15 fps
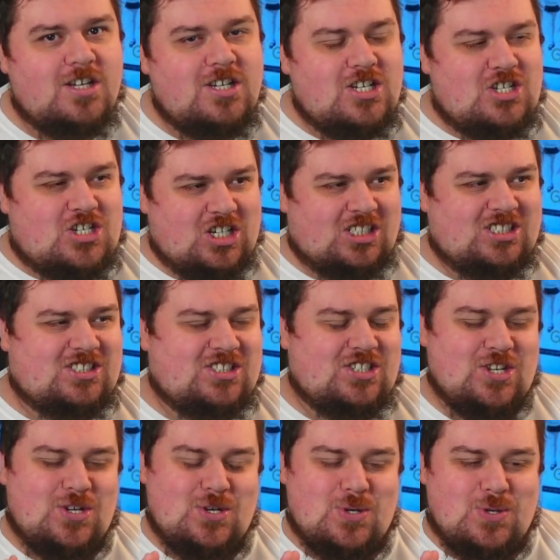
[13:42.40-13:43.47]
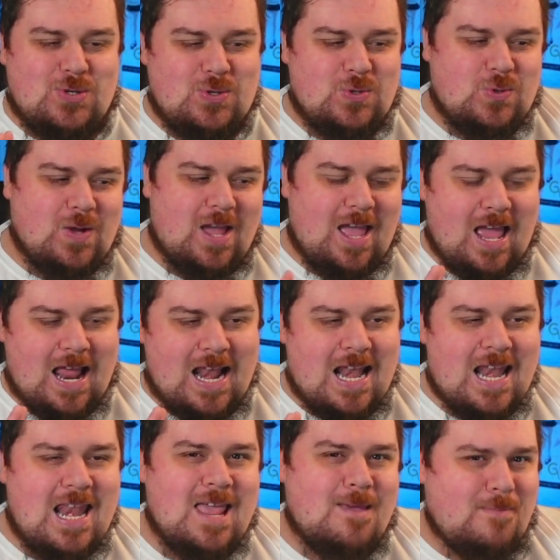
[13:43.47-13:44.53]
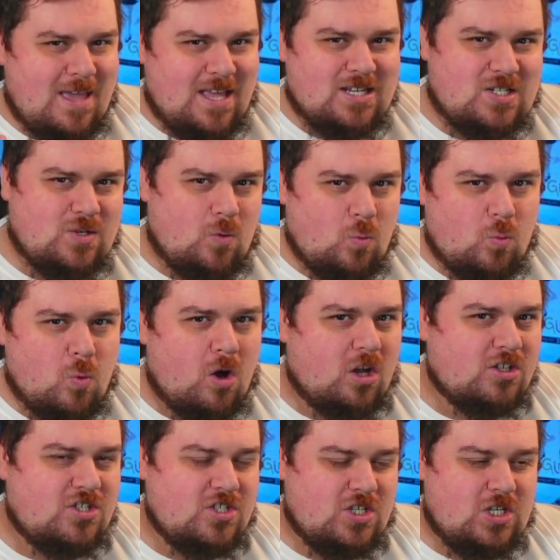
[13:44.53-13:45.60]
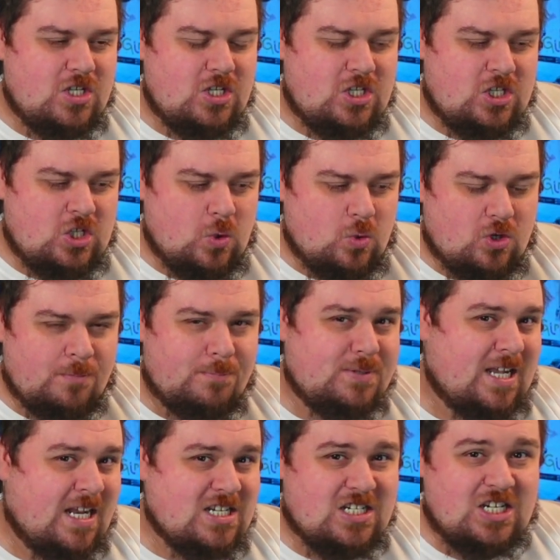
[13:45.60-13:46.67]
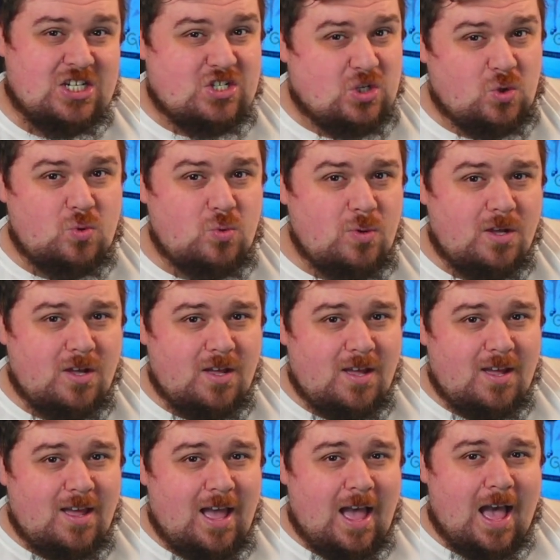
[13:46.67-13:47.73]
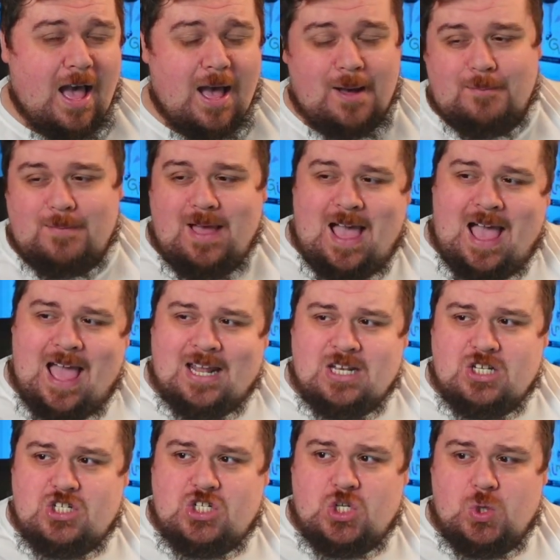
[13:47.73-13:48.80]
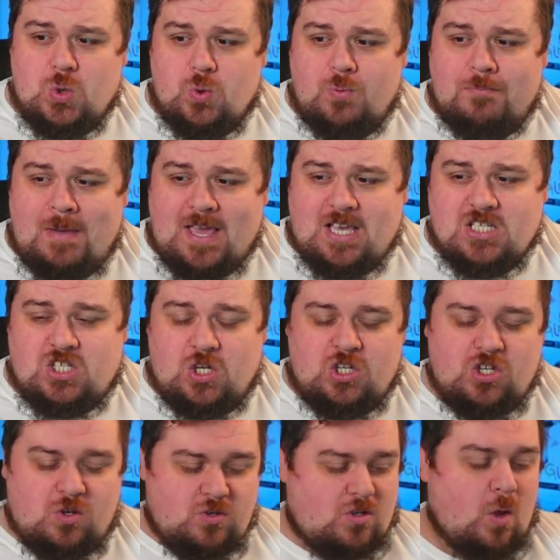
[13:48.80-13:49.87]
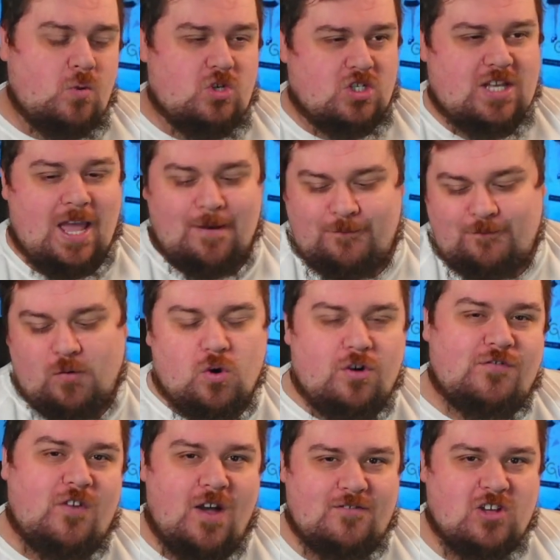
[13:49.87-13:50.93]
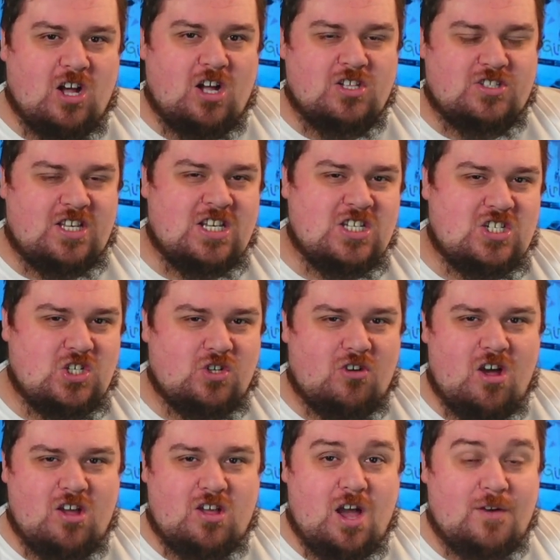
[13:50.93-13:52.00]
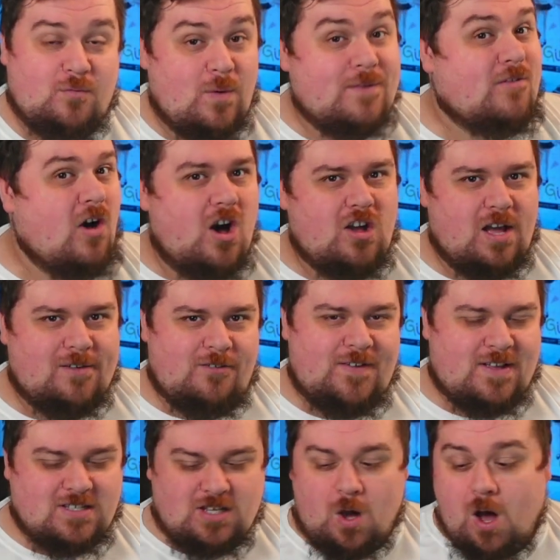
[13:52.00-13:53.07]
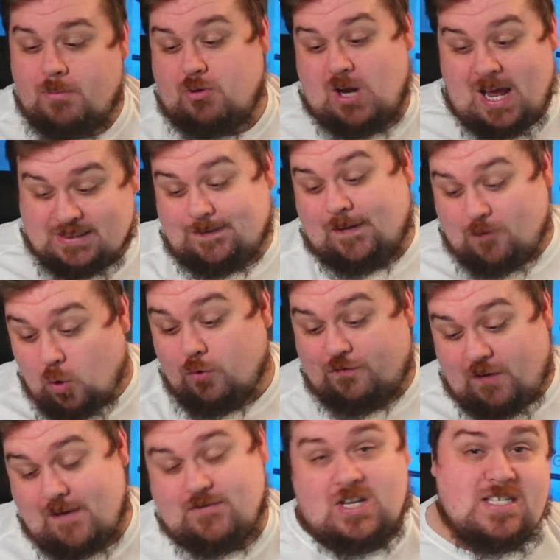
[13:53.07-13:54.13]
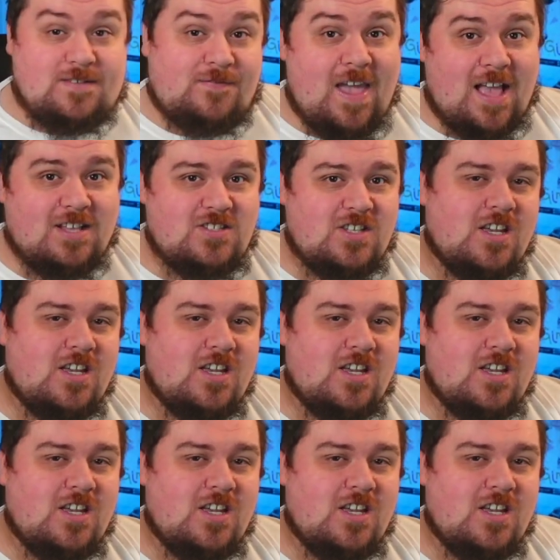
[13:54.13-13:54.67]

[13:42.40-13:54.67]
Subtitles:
just to limit what you can potentially do, and to make it so you don't just get 4 or 5 cards into your archive with archive effects and go, oh, I'm going to activate all 5 of these effects.